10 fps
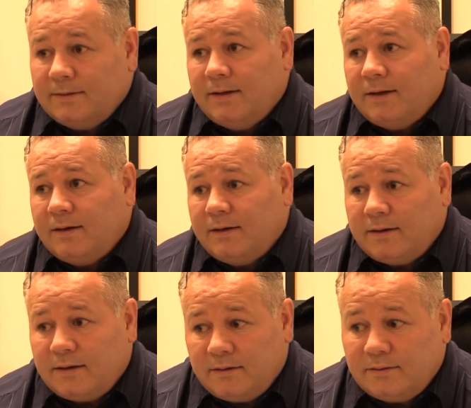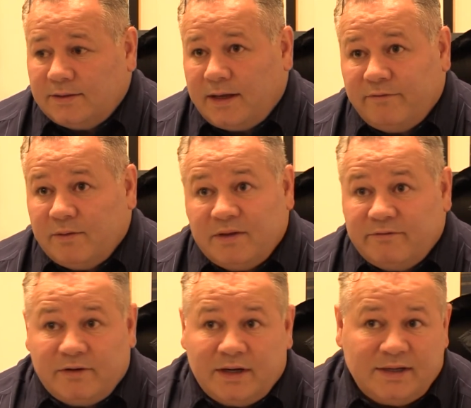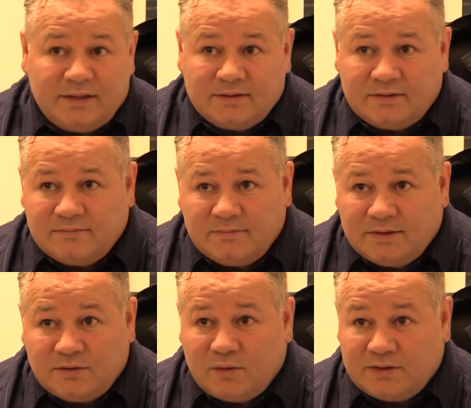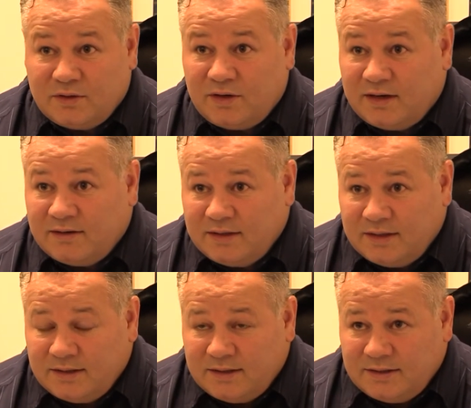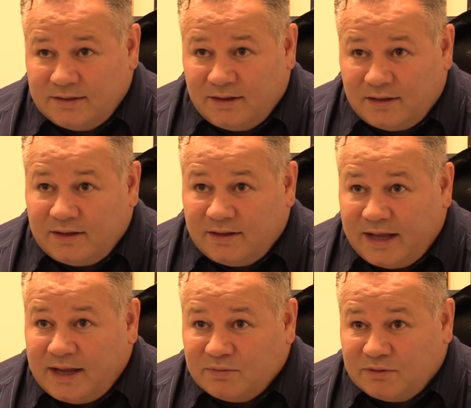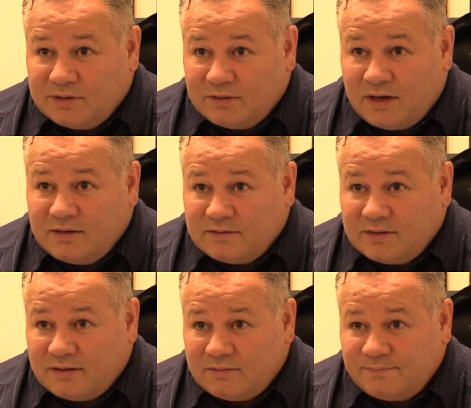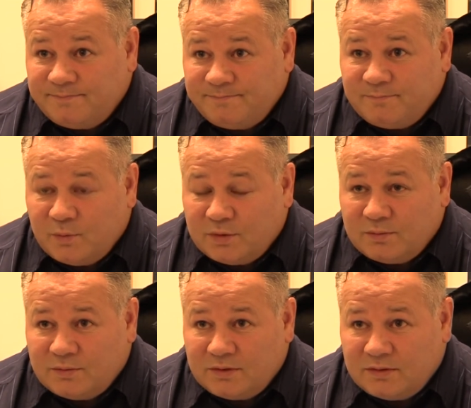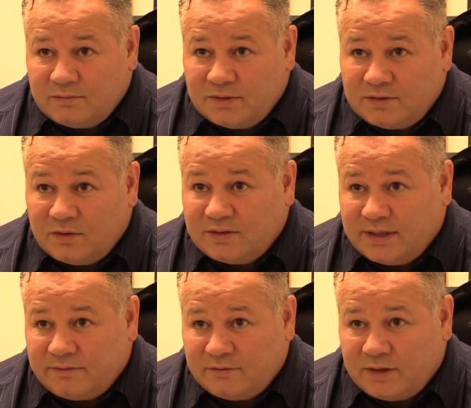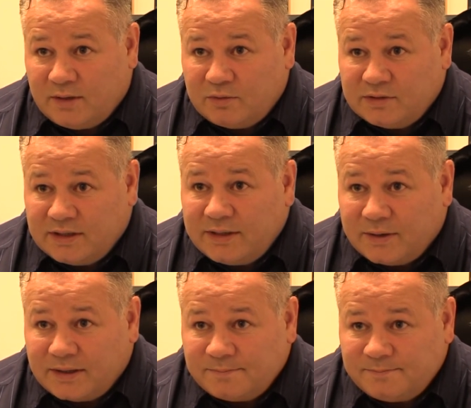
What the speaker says: To have them in the friendly is always good. And I think the games are real close, so We'll it's a good test for our boys anyway.